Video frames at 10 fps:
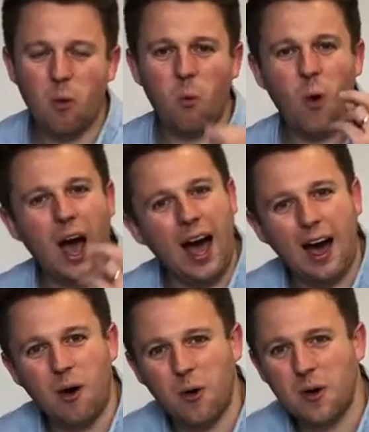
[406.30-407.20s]

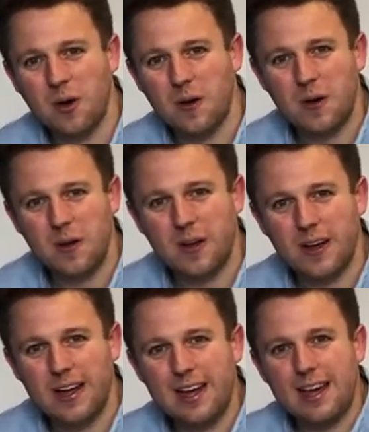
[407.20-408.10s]
Wow.
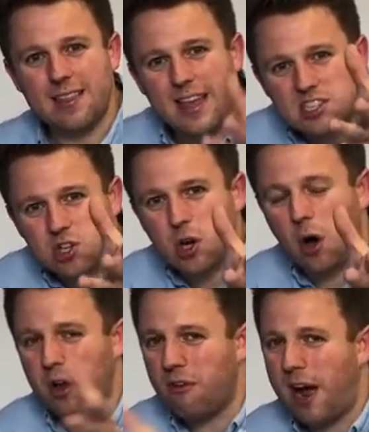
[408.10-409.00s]
This
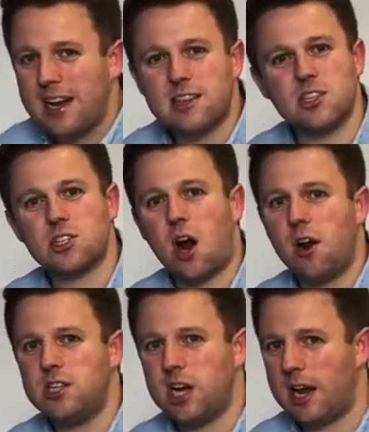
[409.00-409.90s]
God, right at the start
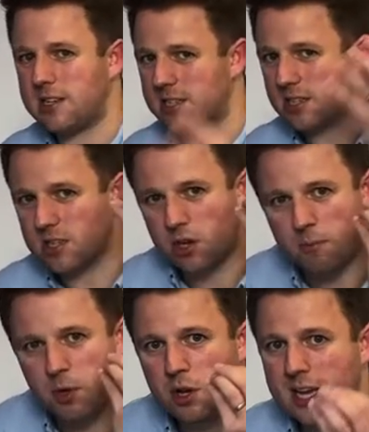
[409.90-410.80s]
of Genesis,
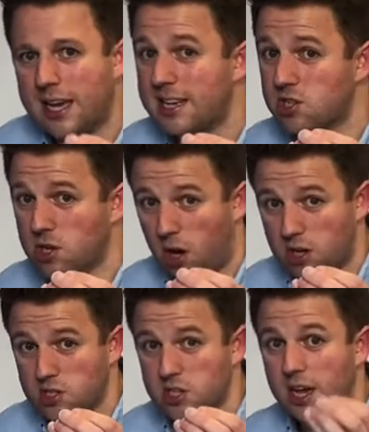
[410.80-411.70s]
communicates to
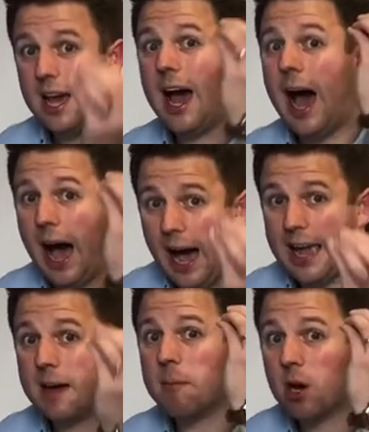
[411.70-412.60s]
us I
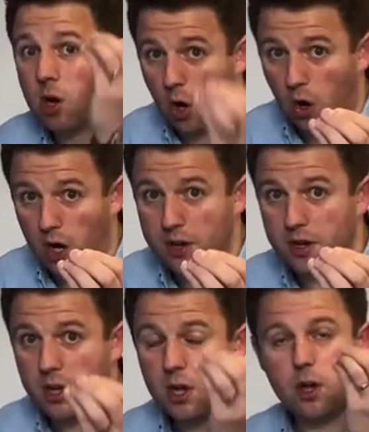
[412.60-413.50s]
am a God
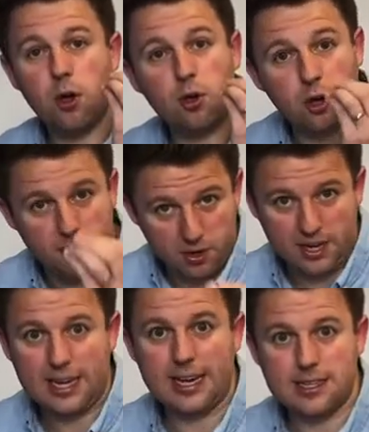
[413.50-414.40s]
who
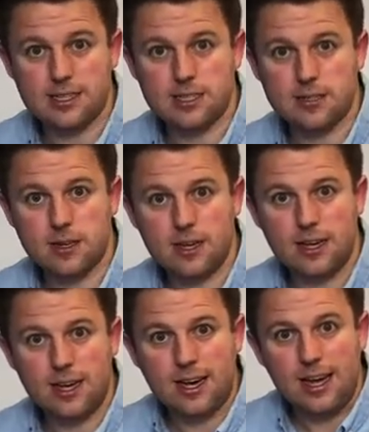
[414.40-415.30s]
communicates.
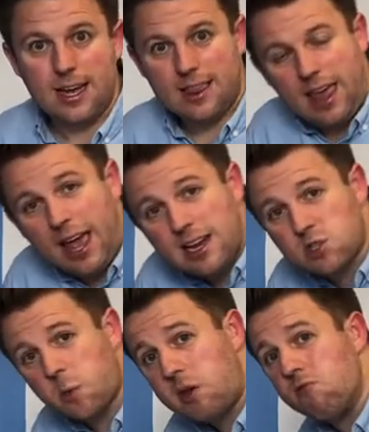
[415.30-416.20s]
Then, as
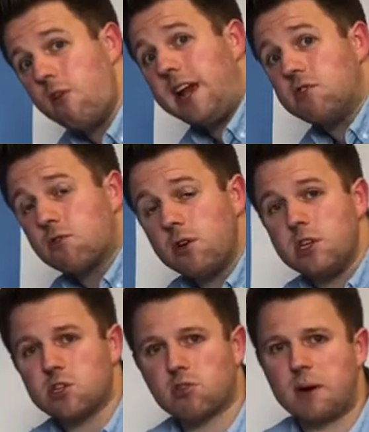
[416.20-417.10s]
we read through the
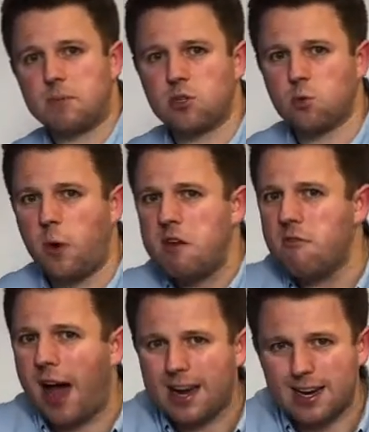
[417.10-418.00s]
scriptures, we
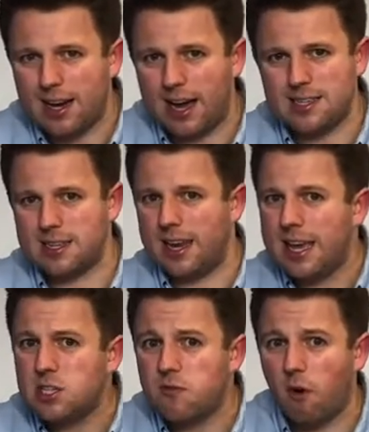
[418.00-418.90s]
recognize that
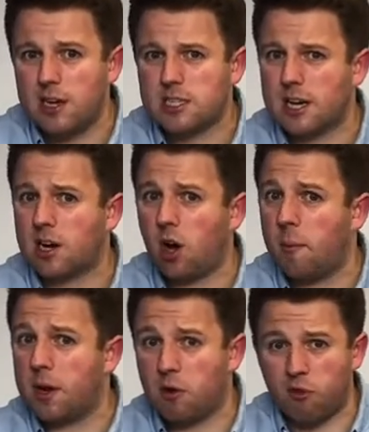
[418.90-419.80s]
his voice can come
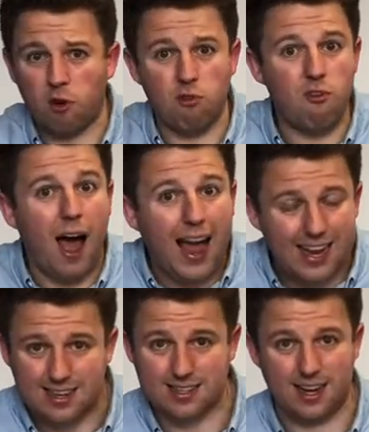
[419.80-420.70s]
in a
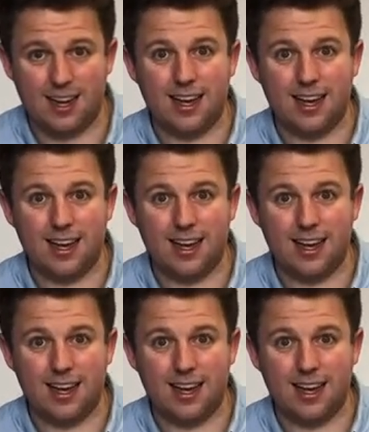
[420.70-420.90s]
variety